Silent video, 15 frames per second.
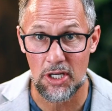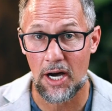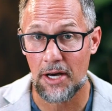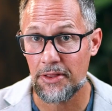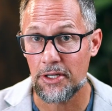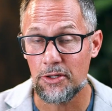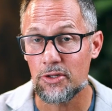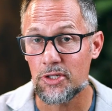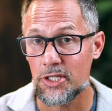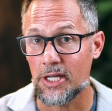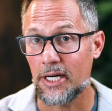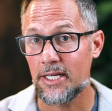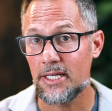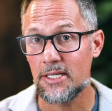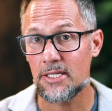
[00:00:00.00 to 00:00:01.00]
saw the new
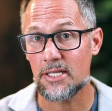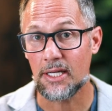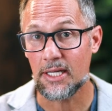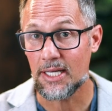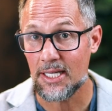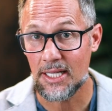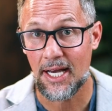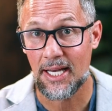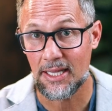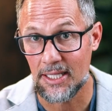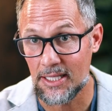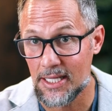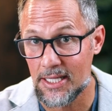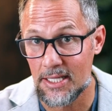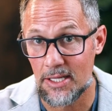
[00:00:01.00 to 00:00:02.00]
studies that Eli
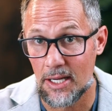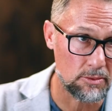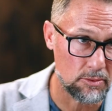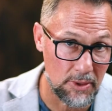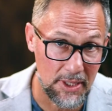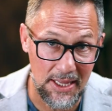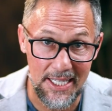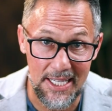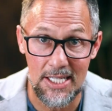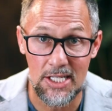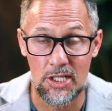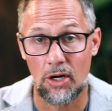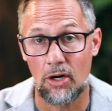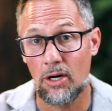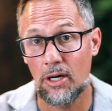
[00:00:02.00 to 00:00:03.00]
Lilly
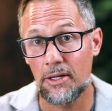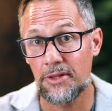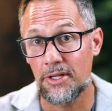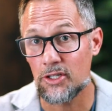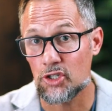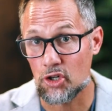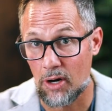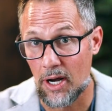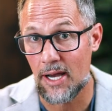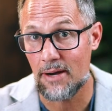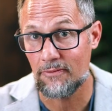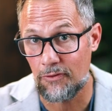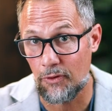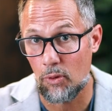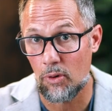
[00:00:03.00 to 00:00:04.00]
released on the
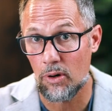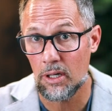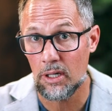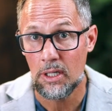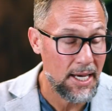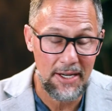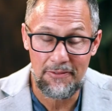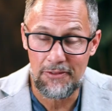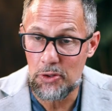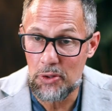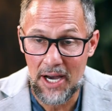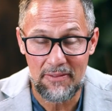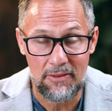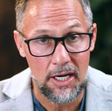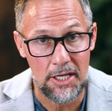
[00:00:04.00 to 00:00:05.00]
Triumph four, and if you
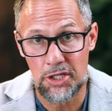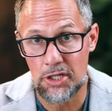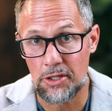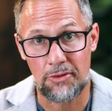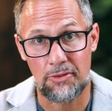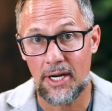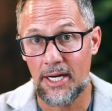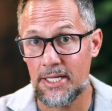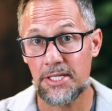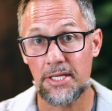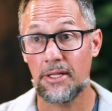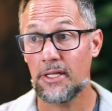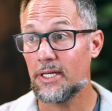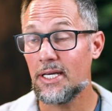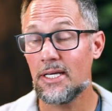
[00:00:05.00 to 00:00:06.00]
have osteoarthritis
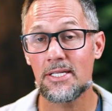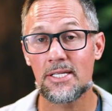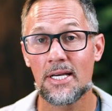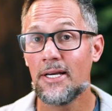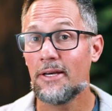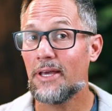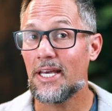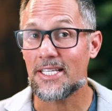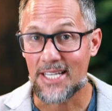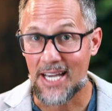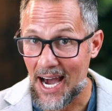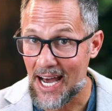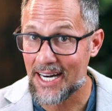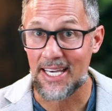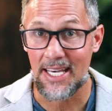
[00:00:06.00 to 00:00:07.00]
in the knees, it's
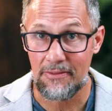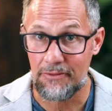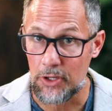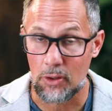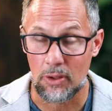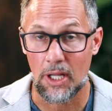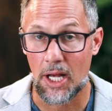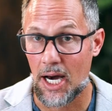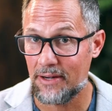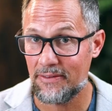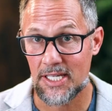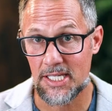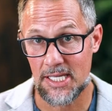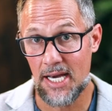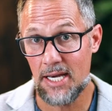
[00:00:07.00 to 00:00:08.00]
got to give you a lot of
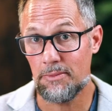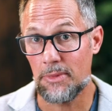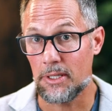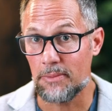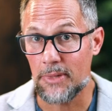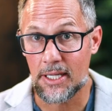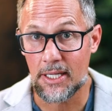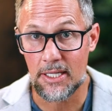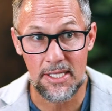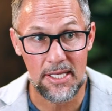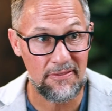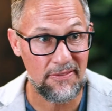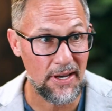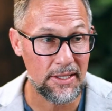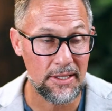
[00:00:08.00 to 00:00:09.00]
excitement because
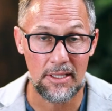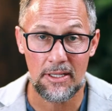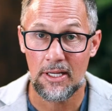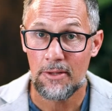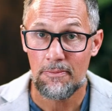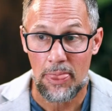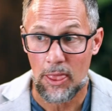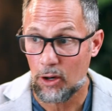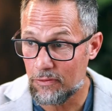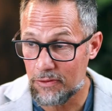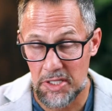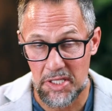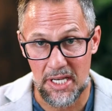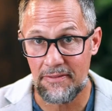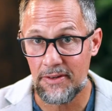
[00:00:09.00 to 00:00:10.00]
they found that
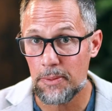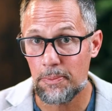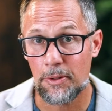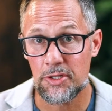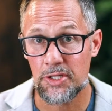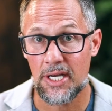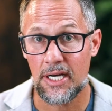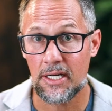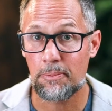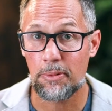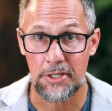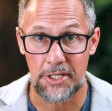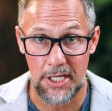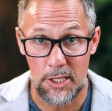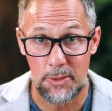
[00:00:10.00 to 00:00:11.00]
over seventy percent of
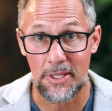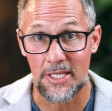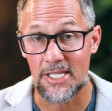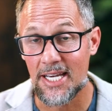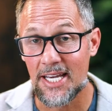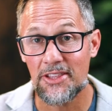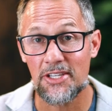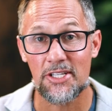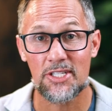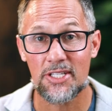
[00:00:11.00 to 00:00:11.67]
participants in the